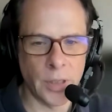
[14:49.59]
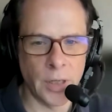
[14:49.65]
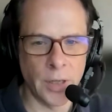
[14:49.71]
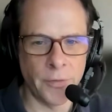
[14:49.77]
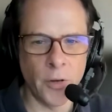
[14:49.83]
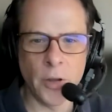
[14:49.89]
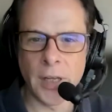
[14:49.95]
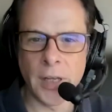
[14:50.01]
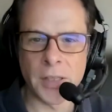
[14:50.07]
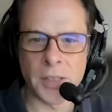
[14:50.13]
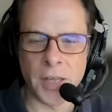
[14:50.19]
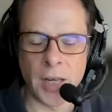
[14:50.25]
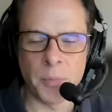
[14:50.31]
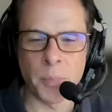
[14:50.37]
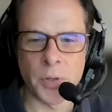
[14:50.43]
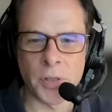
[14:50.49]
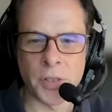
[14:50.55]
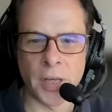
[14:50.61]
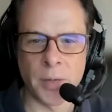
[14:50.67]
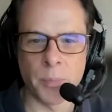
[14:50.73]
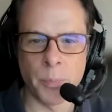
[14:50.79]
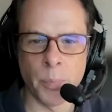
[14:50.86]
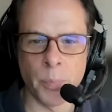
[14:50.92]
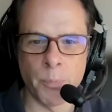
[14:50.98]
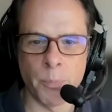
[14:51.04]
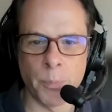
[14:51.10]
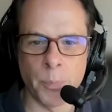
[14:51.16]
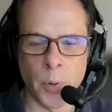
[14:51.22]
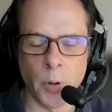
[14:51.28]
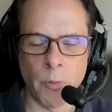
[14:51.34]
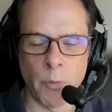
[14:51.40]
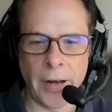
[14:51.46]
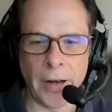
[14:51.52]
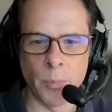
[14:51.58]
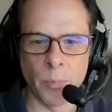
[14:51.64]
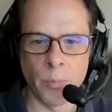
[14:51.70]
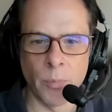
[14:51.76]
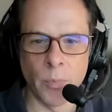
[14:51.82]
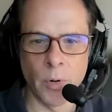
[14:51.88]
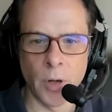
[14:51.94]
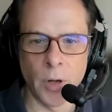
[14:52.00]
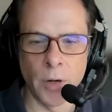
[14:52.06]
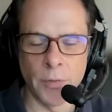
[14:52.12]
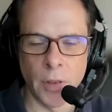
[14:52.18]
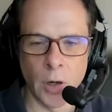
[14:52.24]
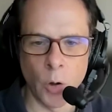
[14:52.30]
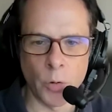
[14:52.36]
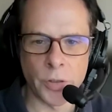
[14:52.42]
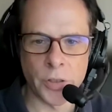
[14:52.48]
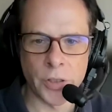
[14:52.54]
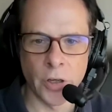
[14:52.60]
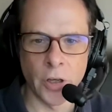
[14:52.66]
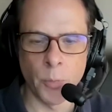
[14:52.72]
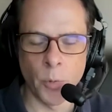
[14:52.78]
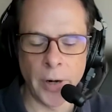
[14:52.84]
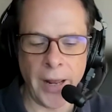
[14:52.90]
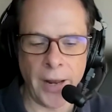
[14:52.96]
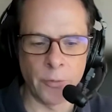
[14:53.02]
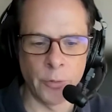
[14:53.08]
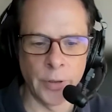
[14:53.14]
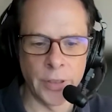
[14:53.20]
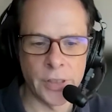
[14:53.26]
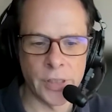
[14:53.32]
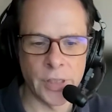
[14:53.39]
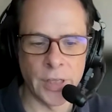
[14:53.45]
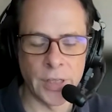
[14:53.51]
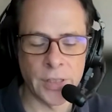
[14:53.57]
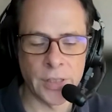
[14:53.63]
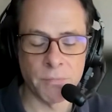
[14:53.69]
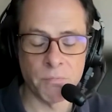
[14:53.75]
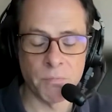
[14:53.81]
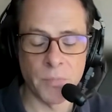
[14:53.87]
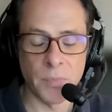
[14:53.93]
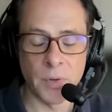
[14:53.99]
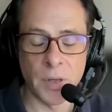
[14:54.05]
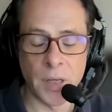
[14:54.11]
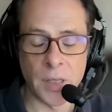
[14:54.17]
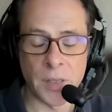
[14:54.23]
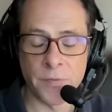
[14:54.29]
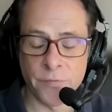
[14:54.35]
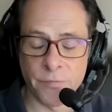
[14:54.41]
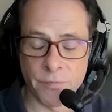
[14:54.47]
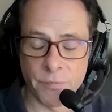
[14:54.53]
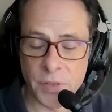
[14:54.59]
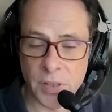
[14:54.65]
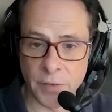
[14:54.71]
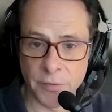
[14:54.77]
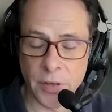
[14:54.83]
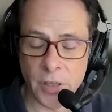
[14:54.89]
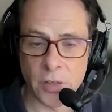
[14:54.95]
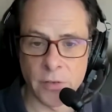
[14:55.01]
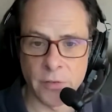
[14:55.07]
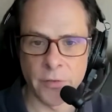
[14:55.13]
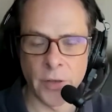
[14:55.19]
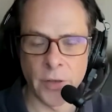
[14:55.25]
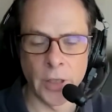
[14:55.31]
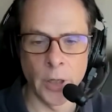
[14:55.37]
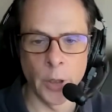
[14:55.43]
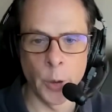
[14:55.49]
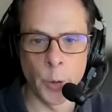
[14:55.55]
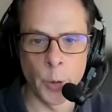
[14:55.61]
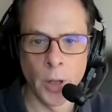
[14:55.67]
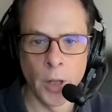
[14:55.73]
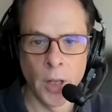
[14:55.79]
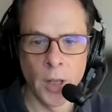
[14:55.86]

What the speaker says: 10% per annum over the long term on average is sufficient for you,